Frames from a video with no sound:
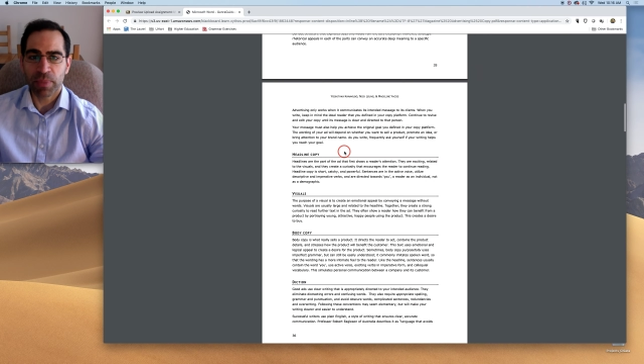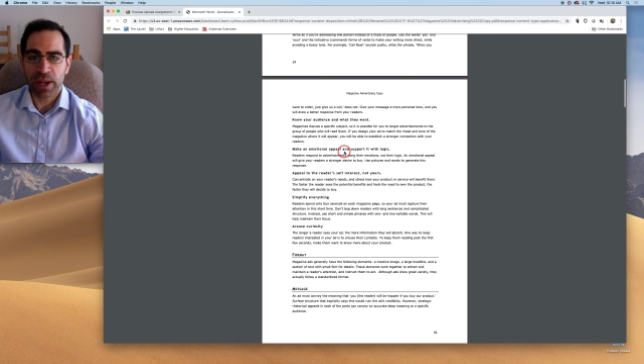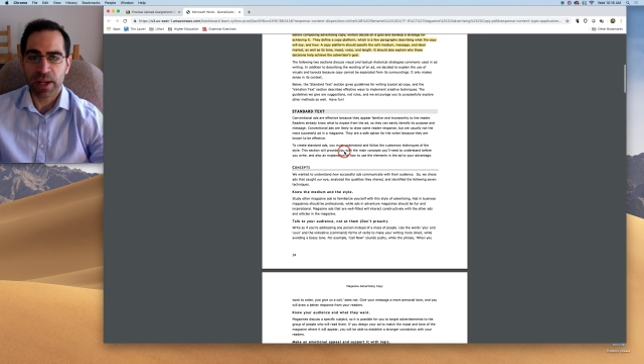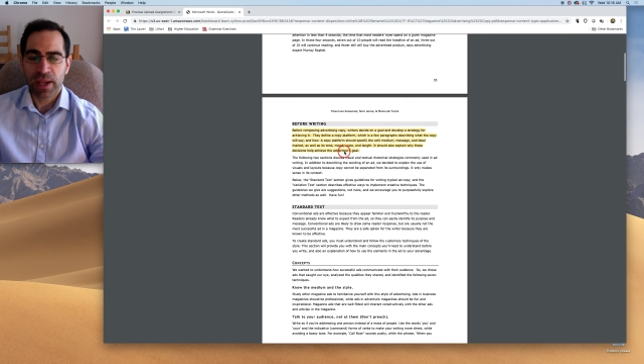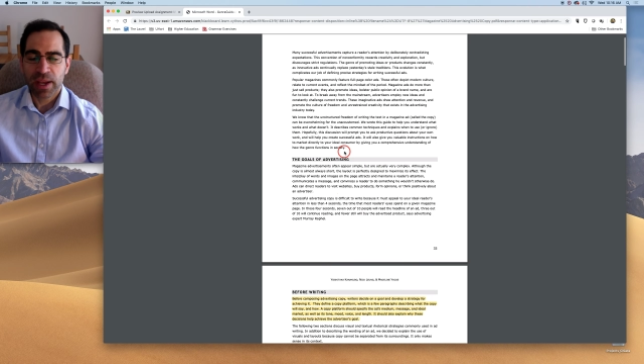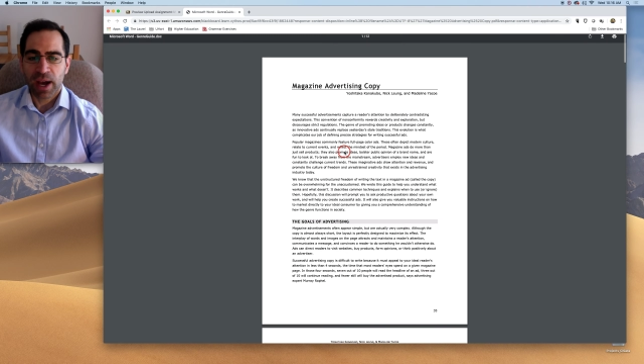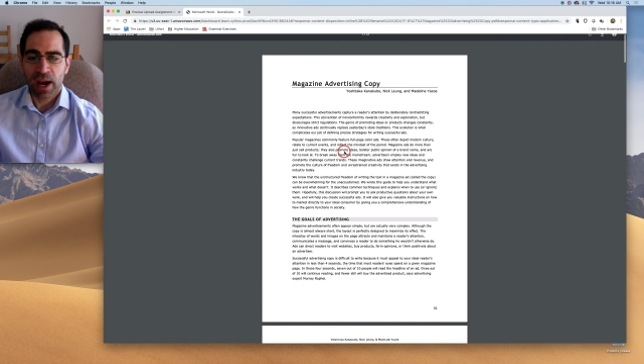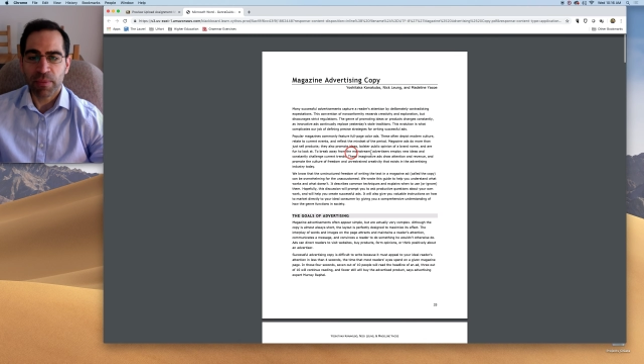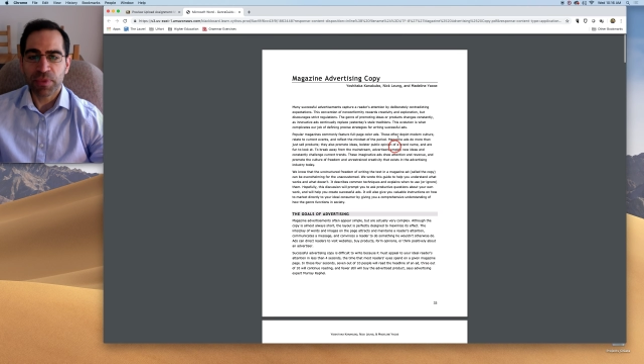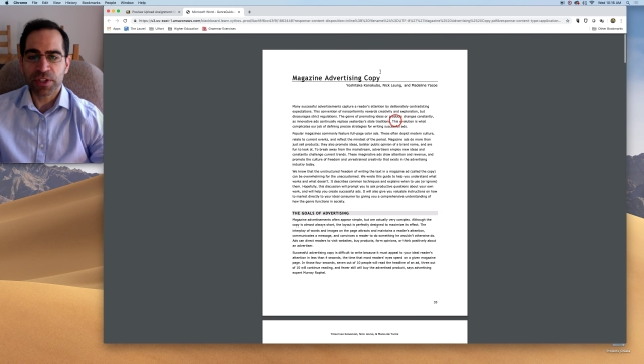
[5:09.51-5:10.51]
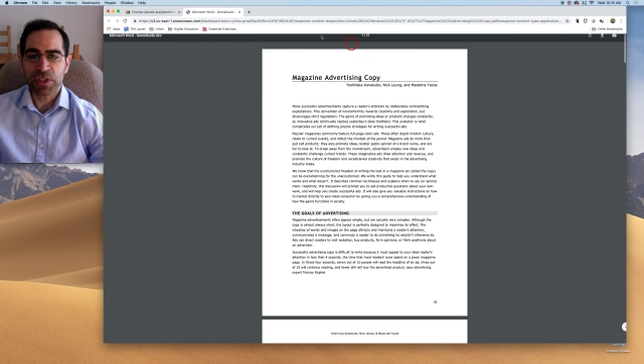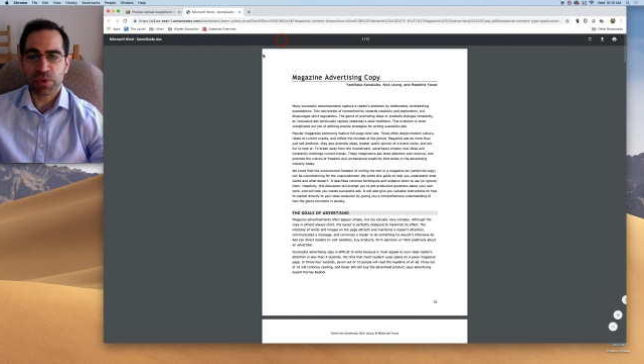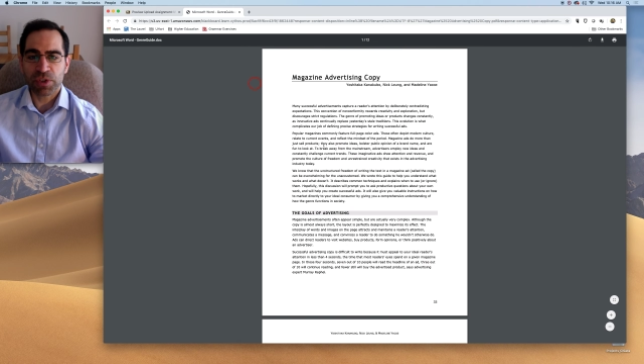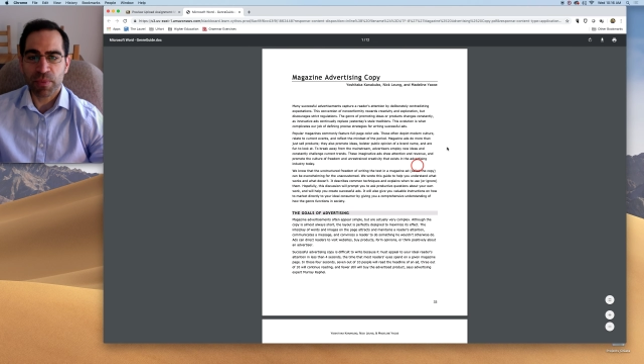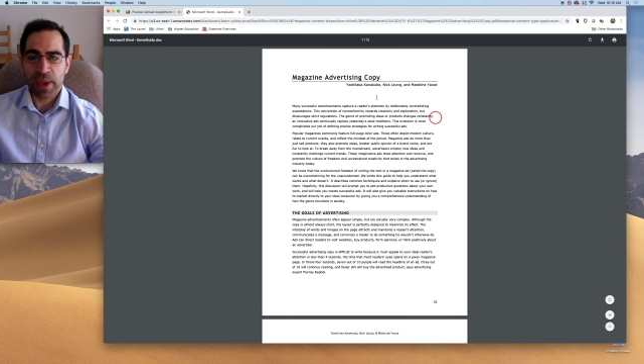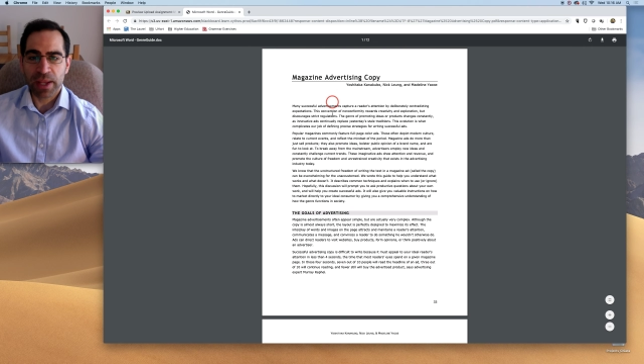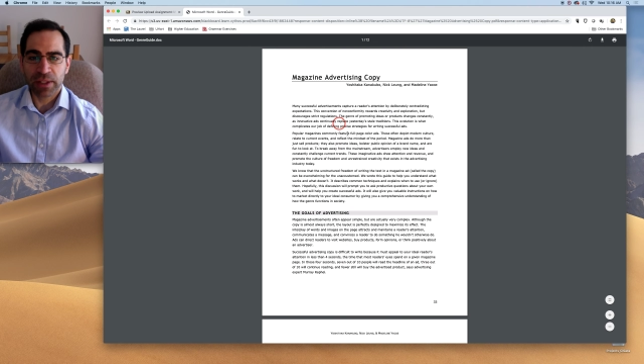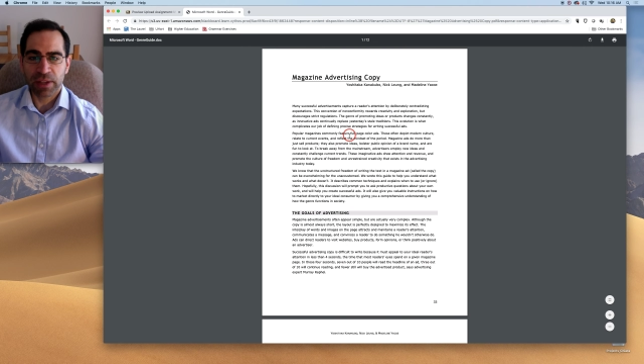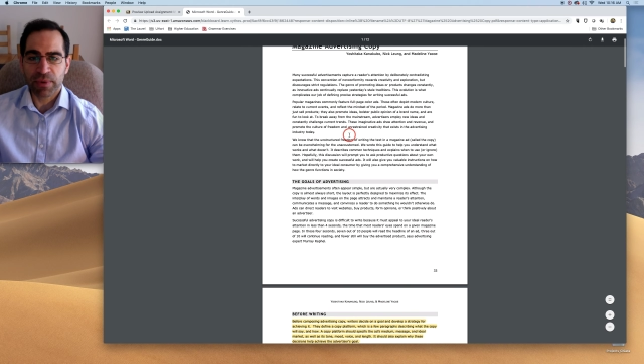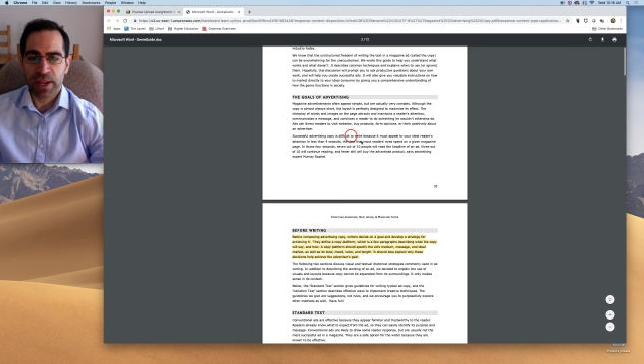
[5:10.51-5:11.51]
But this is what you're
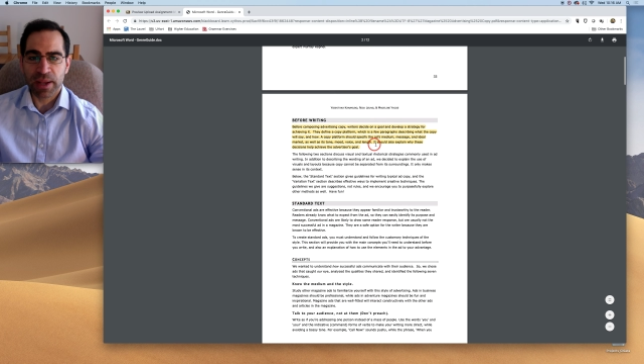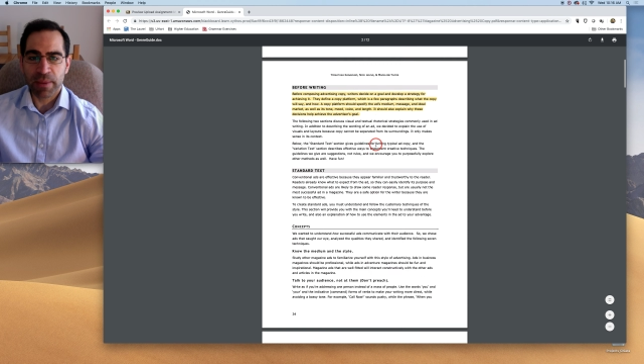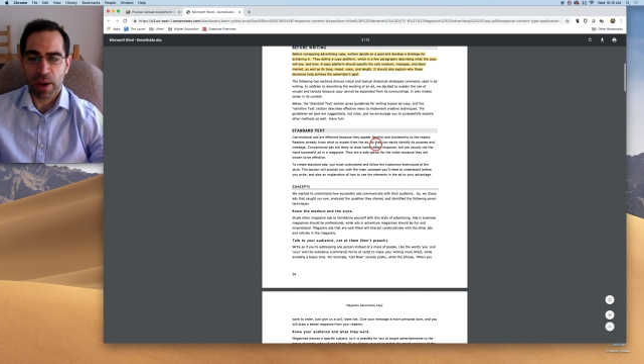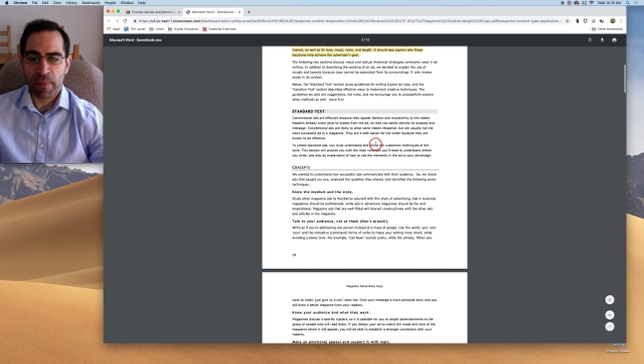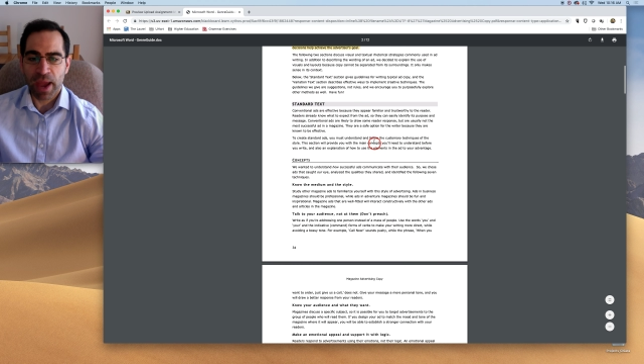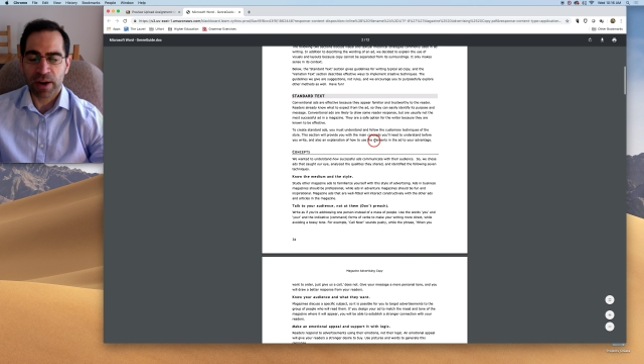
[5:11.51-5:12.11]
mainly reading about